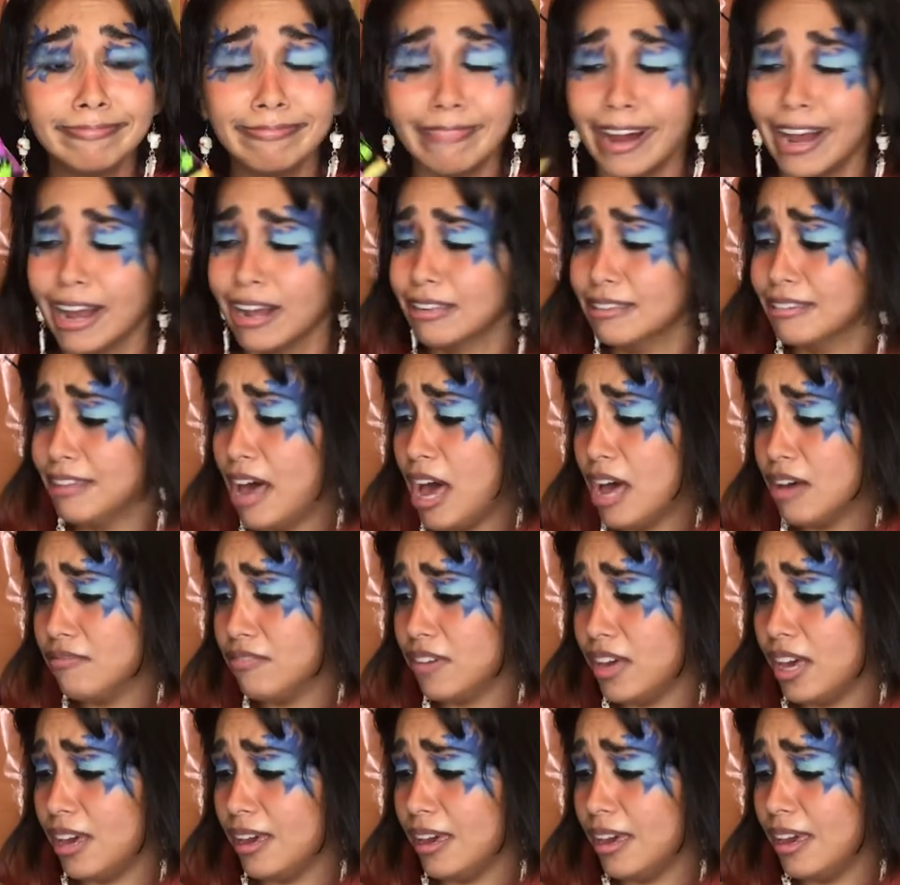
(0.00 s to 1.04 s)
I love
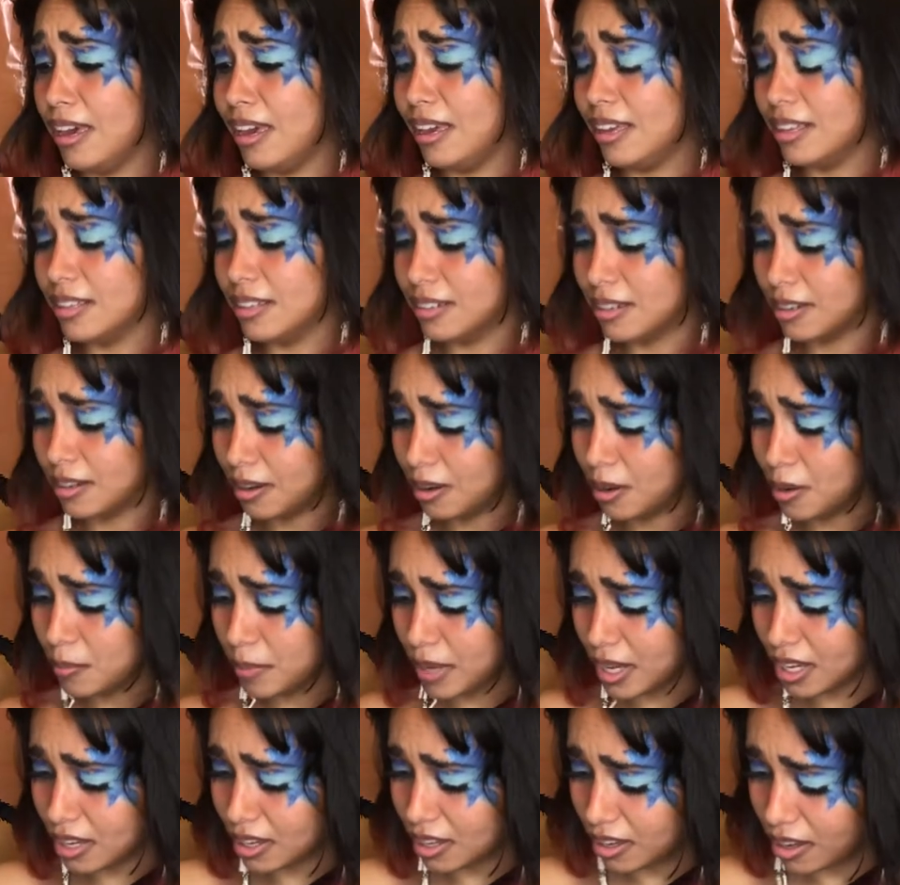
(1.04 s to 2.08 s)
it! Oh
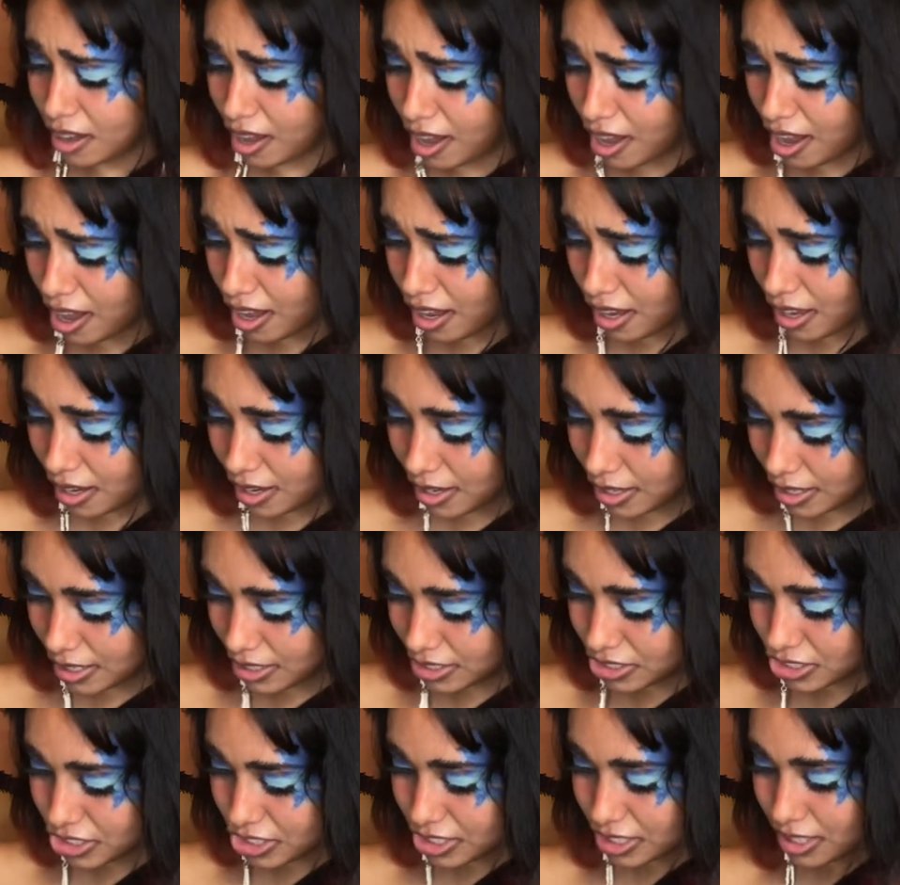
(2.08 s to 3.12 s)
my
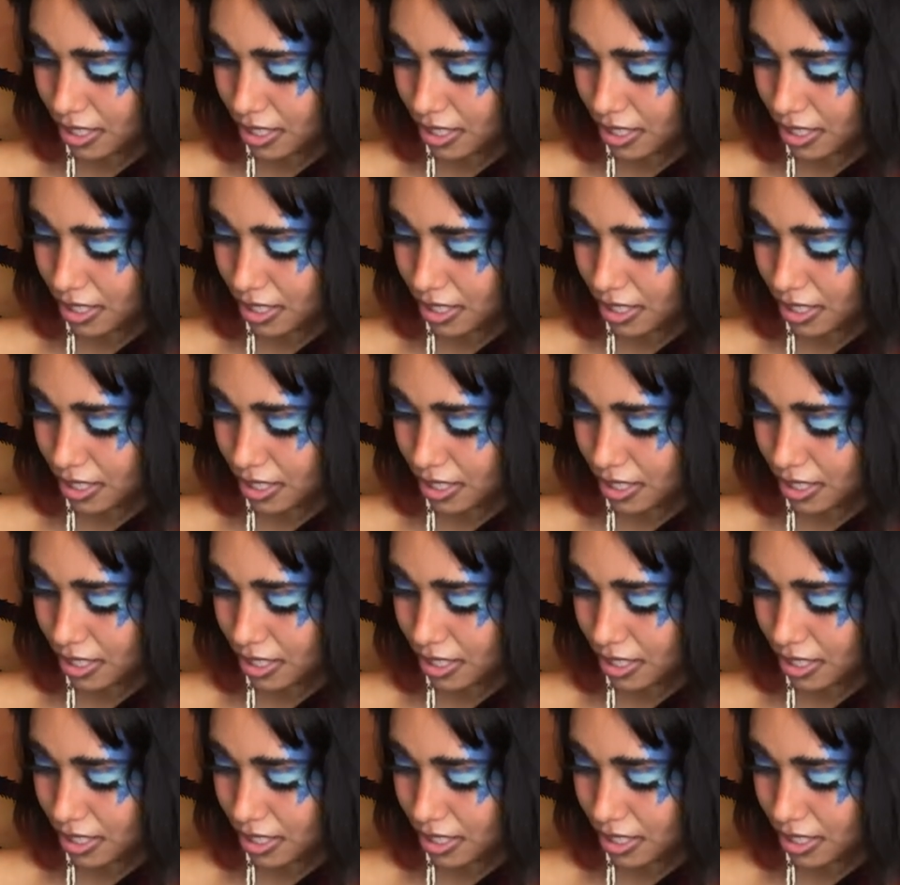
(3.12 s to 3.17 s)
gosh!